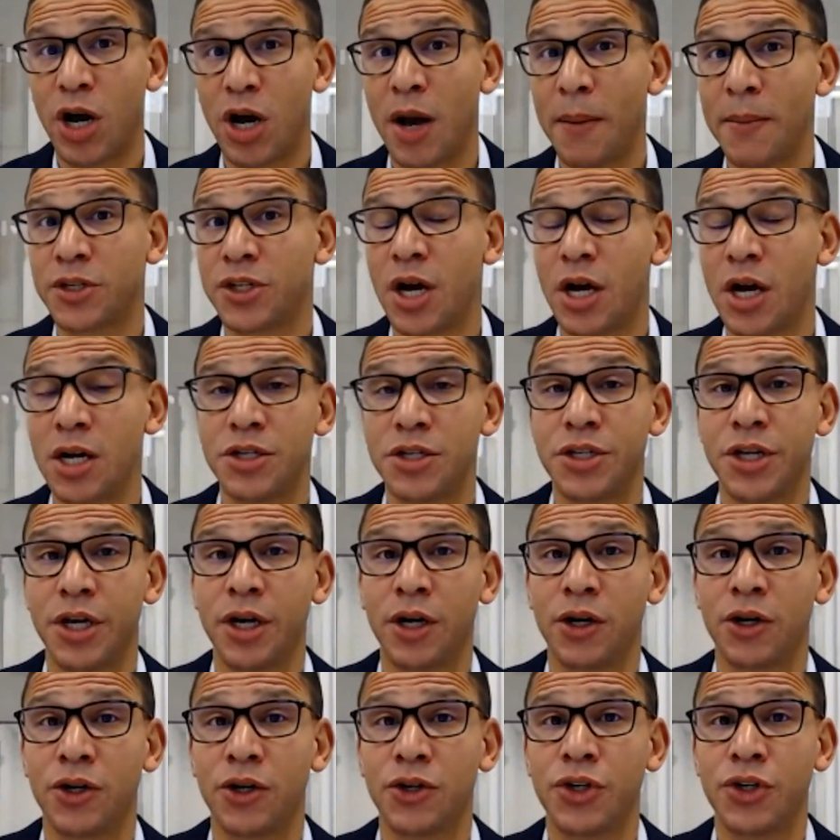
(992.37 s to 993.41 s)
Compass
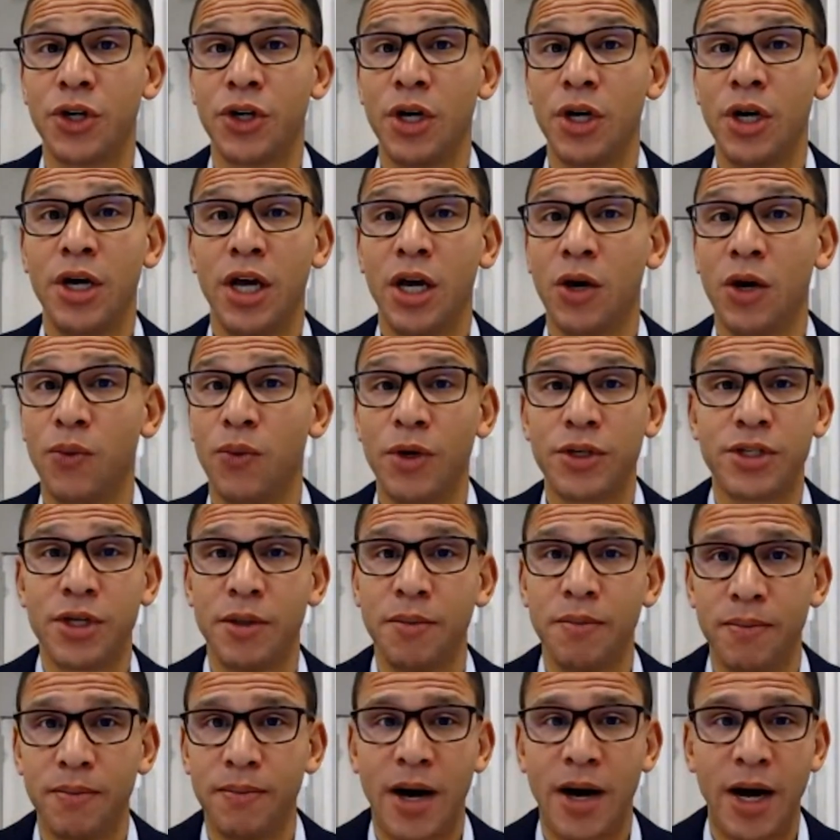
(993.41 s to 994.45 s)
Concierge, it
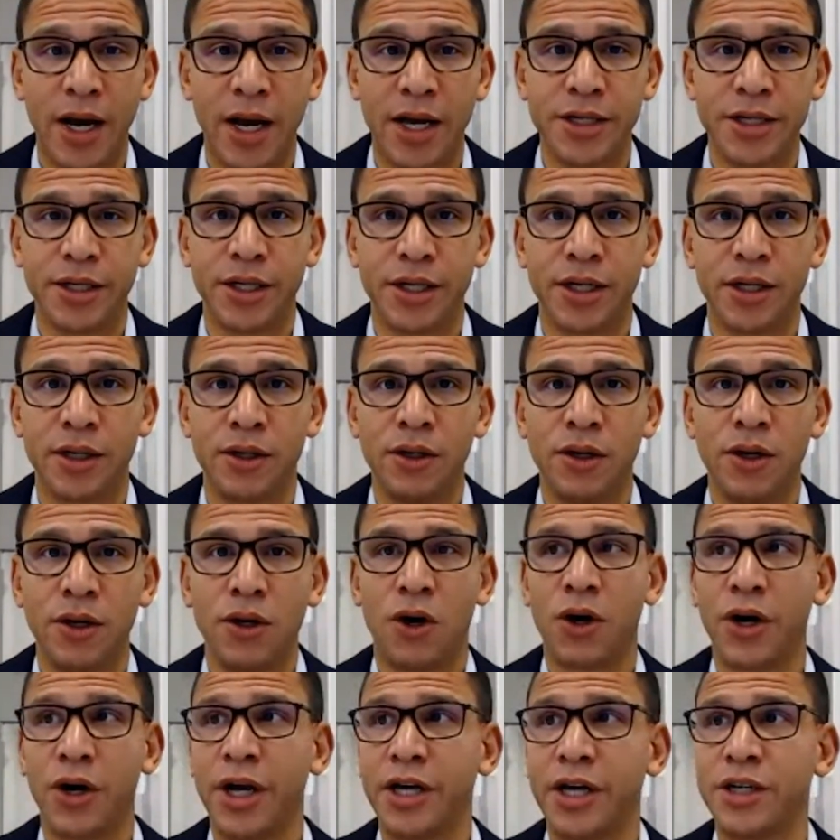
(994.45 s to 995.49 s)
wasn't my idea.
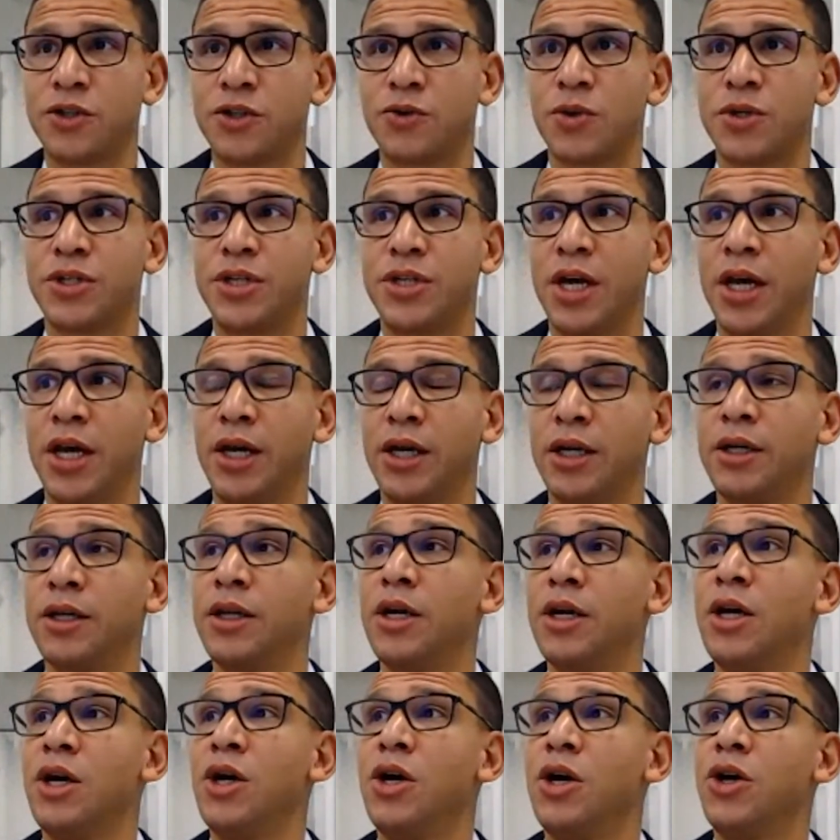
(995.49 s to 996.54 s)
Our agents were
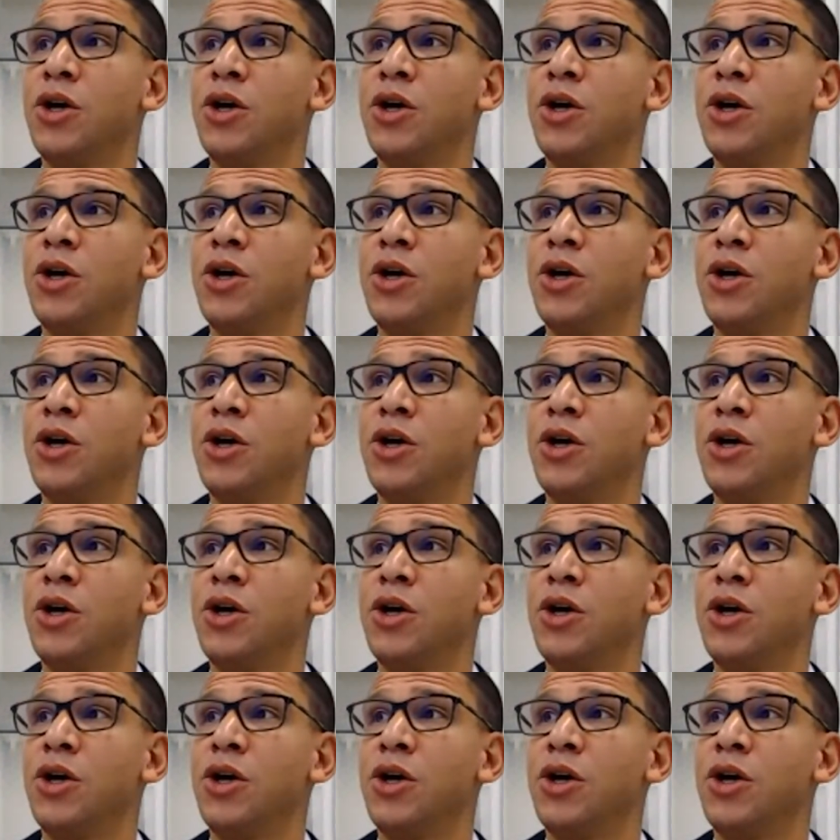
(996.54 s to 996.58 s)
saying